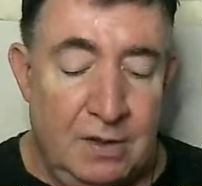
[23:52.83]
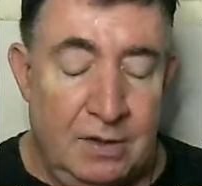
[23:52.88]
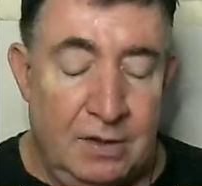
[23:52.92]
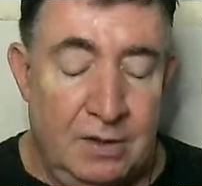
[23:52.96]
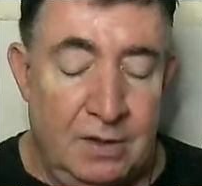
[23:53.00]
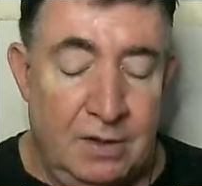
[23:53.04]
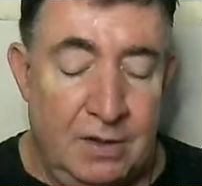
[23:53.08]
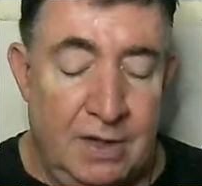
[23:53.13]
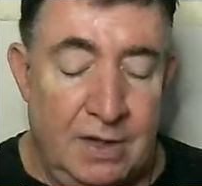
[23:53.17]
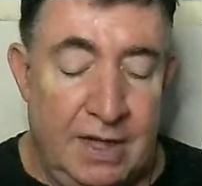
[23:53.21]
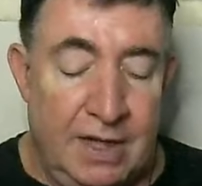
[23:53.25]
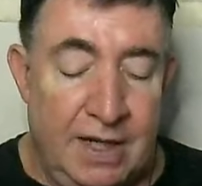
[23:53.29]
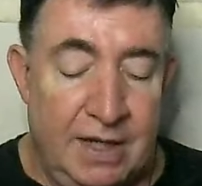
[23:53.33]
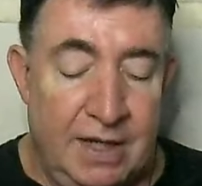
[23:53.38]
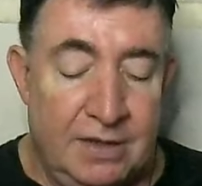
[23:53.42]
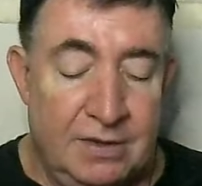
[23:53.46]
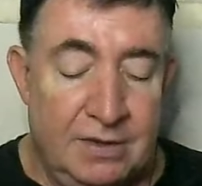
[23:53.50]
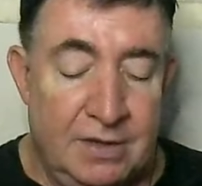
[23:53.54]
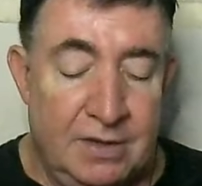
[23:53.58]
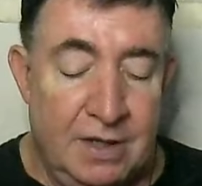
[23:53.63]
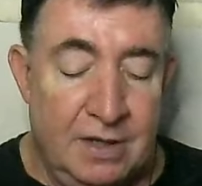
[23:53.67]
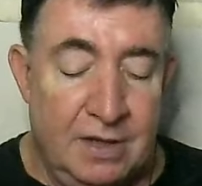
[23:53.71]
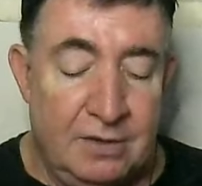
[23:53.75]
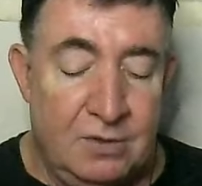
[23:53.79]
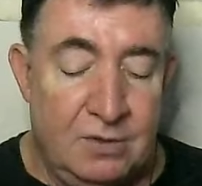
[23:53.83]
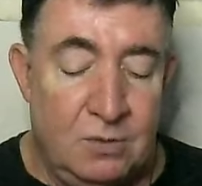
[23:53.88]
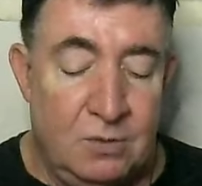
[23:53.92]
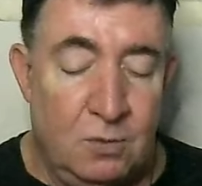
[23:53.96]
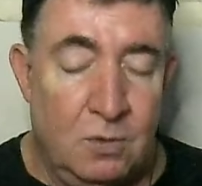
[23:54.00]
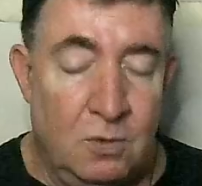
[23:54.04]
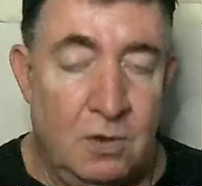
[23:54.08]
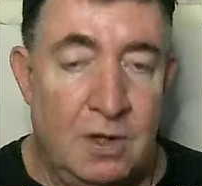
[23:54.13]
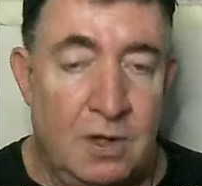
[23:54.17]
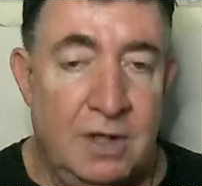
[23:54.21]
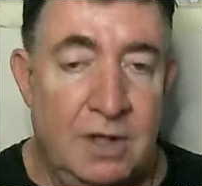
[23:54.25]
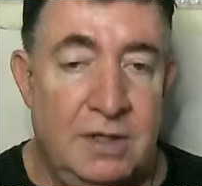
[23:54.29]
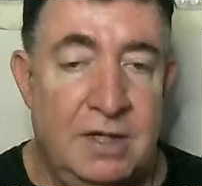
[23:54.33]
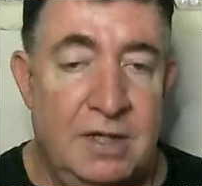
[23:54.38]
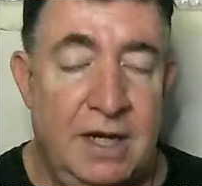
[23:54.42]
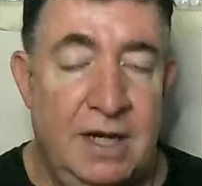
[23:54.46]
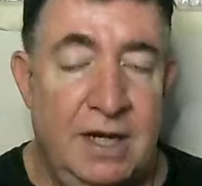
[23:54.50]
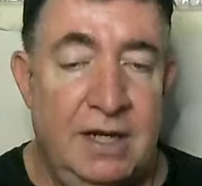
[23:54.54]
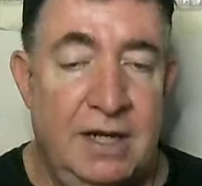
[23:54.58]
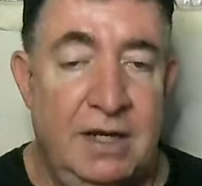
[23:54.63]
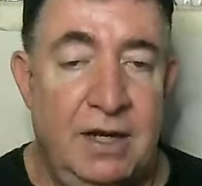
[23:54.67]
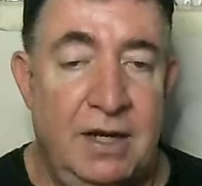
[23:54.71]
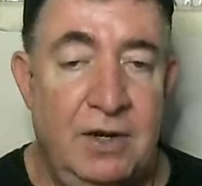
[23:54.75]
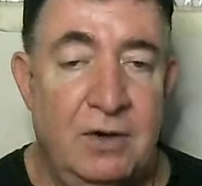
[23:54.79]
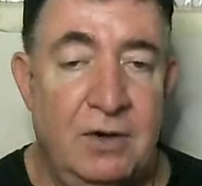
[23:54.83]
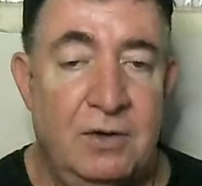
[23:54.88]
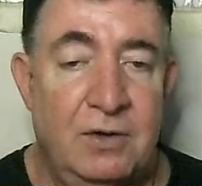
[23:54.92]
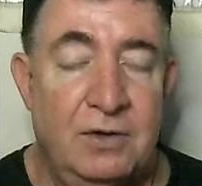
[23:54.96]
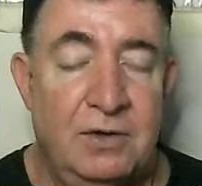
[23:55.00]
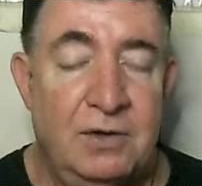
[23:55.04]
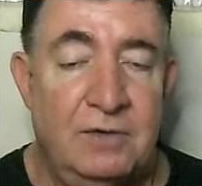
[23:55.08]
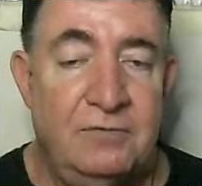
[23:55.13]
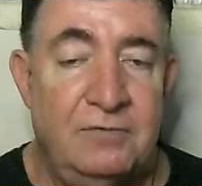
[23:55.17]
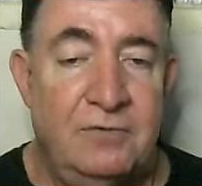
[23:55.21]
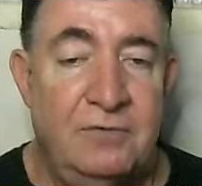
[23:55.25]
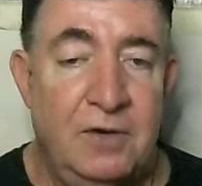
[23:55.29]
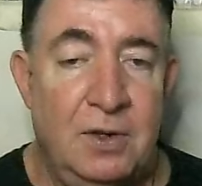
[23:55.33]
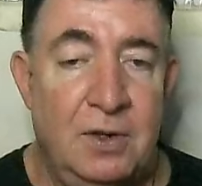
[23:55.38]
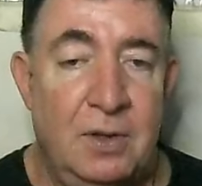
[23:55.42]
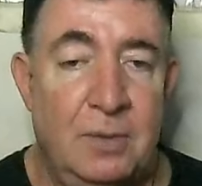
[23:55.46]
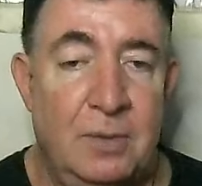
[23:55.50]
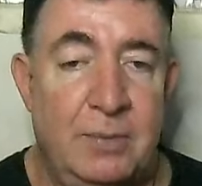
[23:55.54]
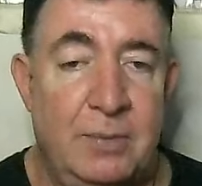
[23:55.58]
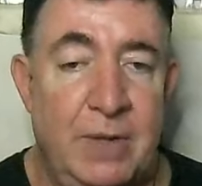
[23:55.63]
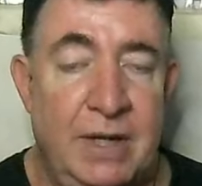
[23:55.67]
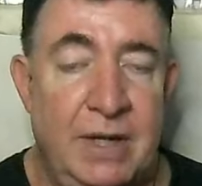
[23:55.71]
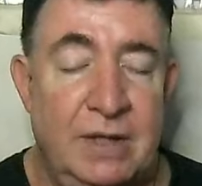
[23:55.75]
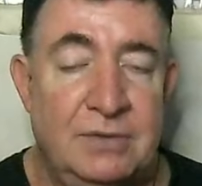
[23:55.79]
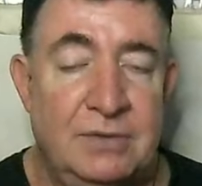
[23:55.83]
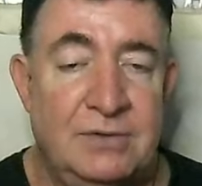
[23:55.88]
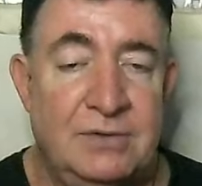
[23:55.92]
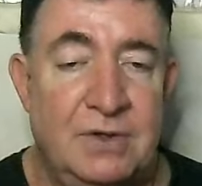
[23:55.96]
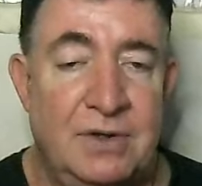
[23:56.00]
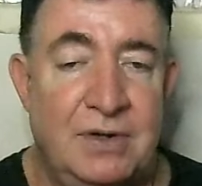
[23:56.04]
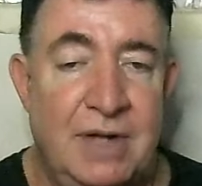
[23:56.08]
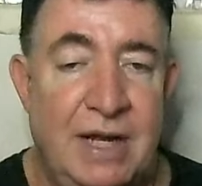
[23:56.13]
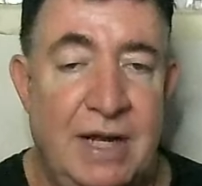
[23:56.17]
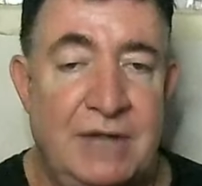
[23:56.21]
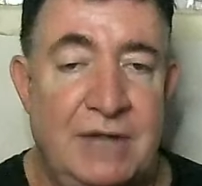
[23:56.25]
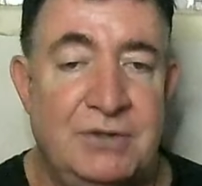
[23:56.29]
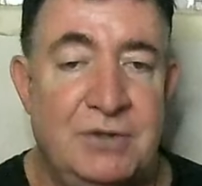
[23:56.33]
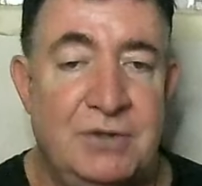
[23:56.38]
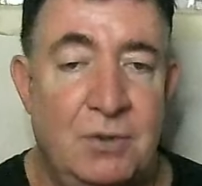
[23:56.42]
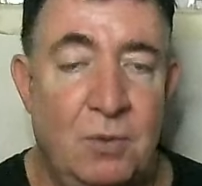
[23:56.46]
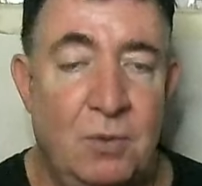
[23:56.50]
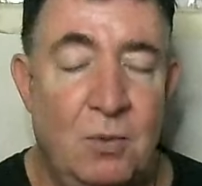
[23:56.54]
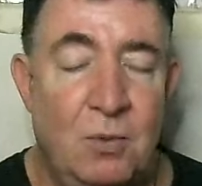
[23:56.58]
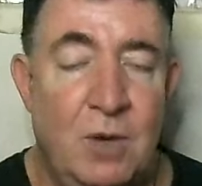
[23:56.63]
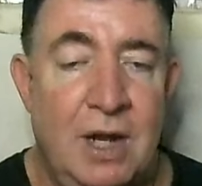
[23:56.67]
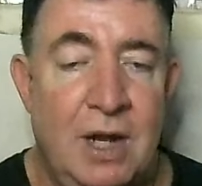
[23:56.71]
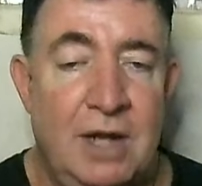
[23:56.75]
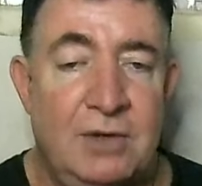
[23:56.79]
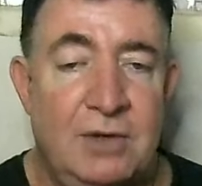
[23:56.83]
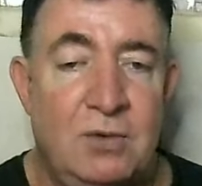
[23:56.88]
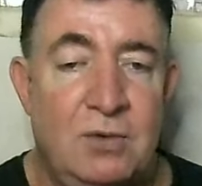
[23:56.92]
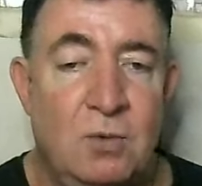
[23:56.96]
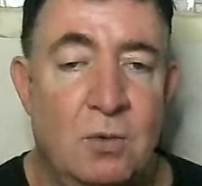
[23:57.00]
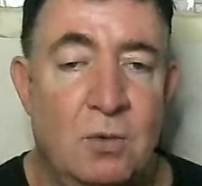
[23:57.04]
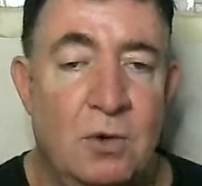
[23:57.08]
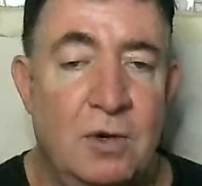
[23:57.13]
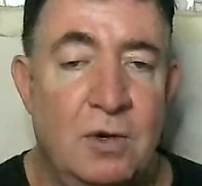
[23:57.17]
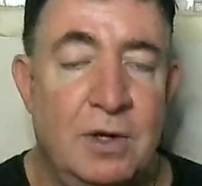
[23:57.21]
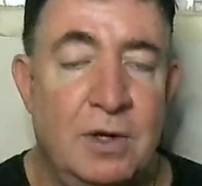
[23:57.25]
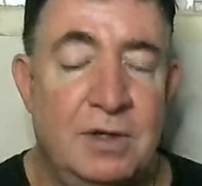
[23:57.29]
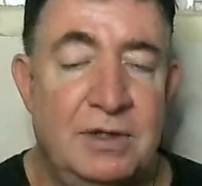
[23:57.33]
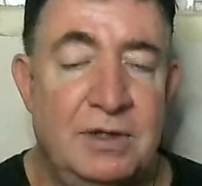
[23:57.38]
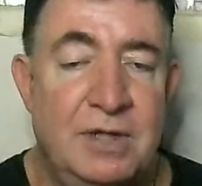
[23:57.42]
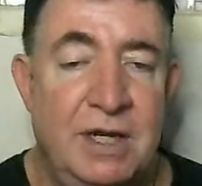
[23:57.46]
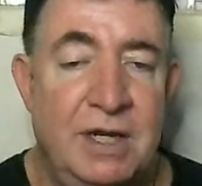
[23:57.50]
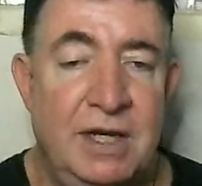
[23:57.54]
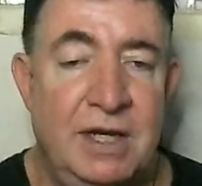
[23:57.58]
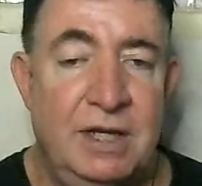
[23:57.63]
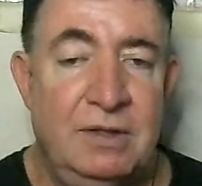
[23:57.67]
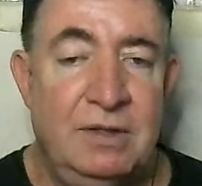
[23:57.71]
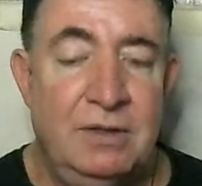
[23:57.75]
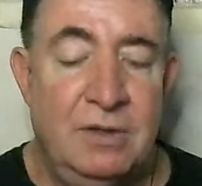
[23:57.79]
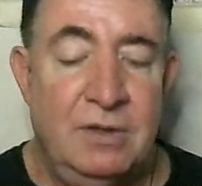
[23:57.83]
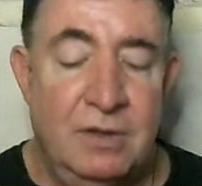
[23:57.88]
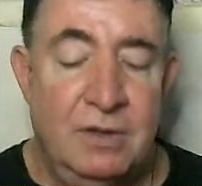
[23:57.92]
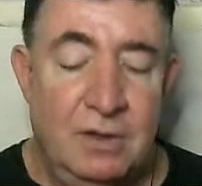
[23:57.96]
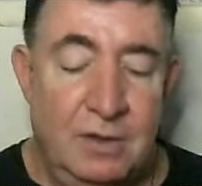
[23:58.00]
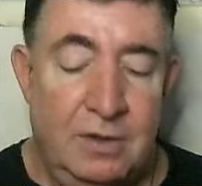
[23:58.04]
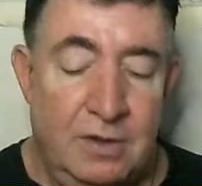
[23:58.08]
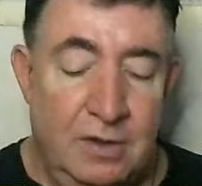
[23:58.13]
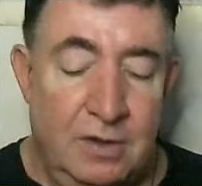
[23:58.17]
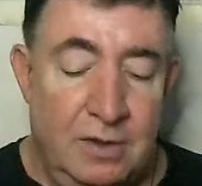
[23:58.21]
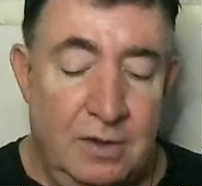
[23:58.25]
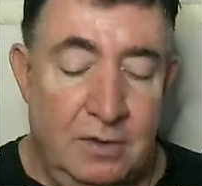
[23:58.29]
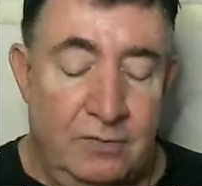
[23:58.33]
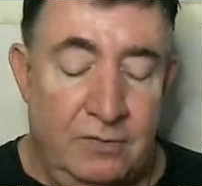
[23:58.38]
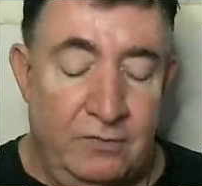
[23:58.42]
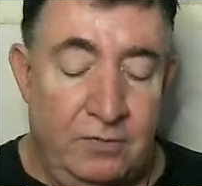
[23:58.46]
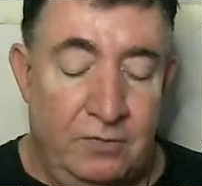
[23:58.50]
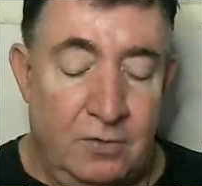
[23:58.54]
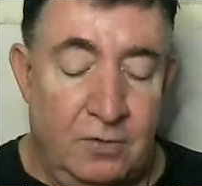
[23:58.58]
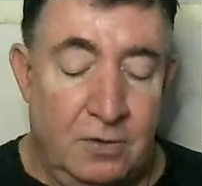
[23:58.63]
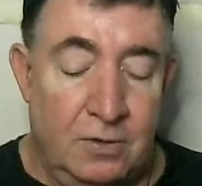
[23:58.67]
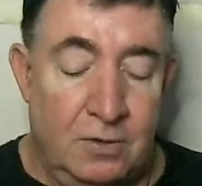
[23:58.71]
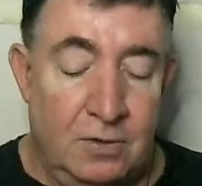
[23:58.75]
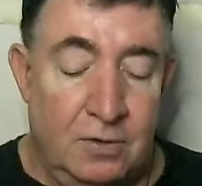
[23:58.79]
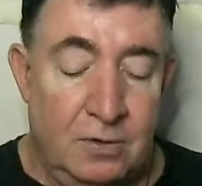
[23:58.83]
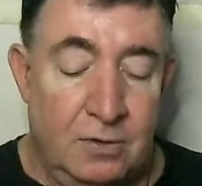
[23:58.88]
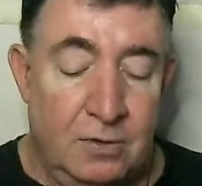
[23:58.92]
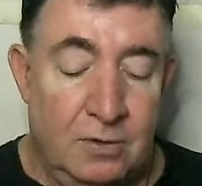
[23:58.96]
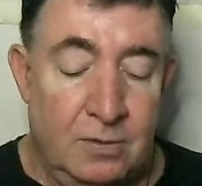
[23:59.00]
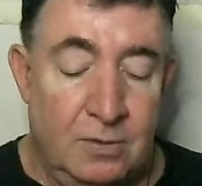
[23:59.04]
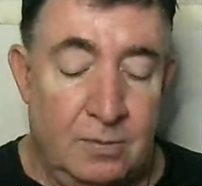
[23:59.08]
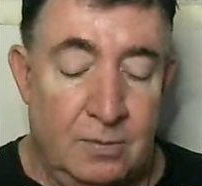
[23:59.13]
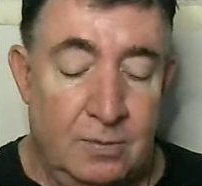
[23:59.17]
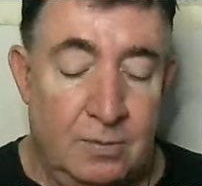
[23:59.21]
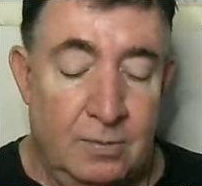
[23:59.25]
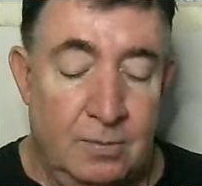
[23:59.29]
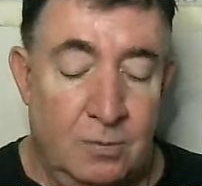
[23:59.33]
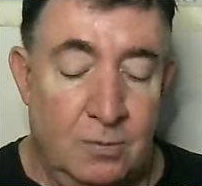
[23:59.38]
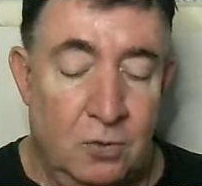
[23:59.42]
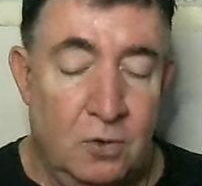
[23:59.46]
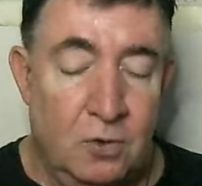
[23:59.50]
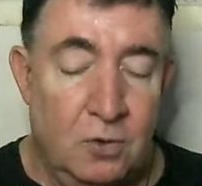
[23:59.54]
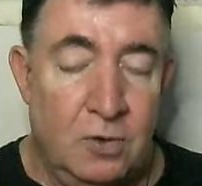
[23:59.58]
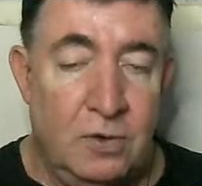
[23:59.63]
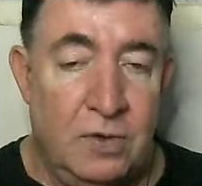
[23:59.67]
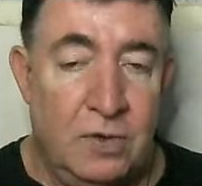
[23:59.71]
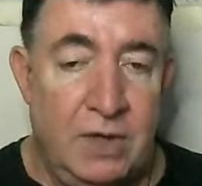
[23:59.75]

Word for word: We had uh, quarantine here in the Philippines, a nationwide quarantine for more